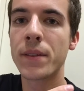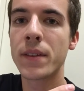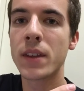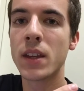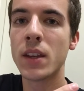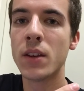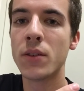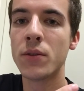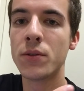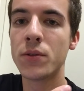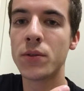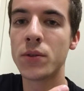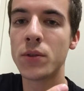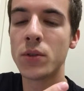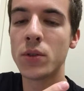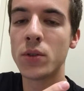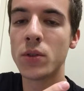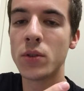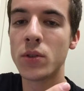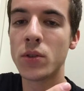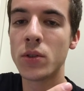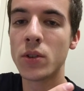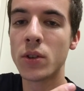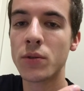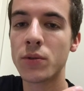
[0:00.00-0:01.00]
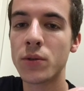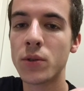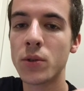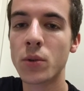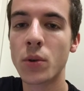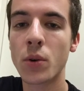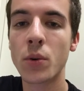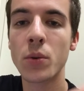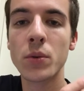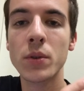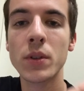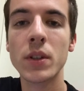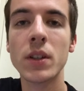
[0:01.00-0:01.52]
If
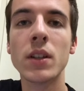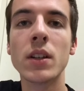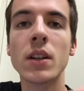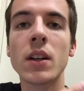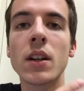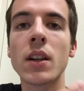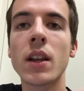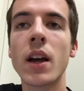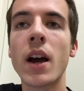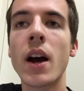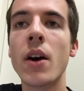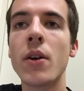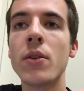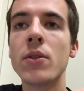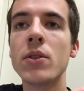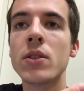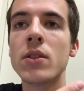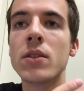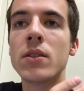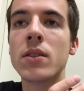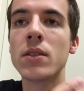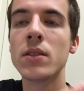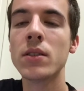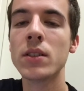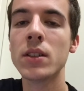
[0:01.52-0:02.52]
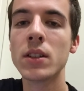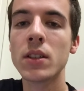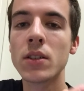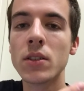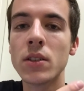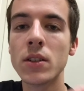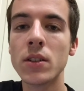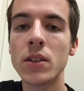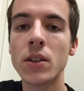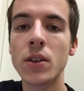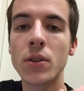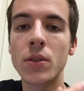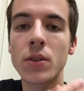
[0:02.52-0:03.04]
you're only allowed to
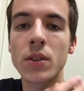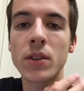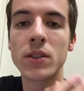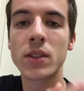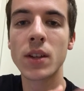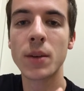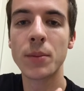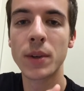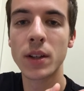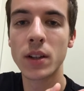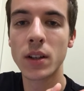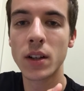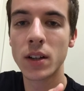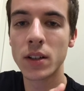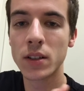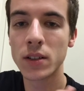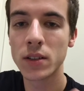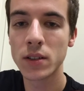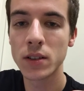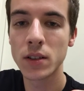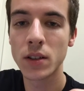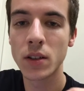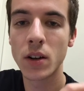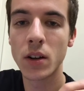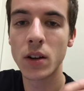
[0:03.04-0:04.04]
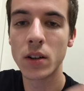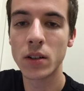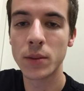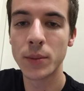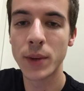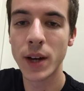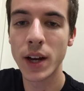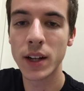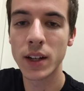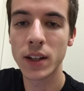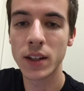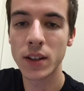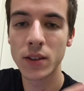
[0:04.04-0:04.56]
legally own a
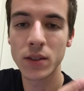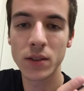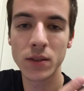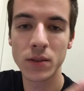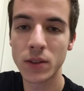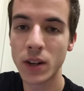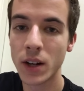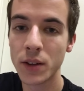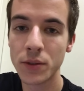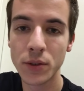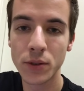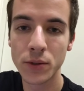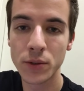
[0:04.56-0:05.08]
semi-automatic rifle,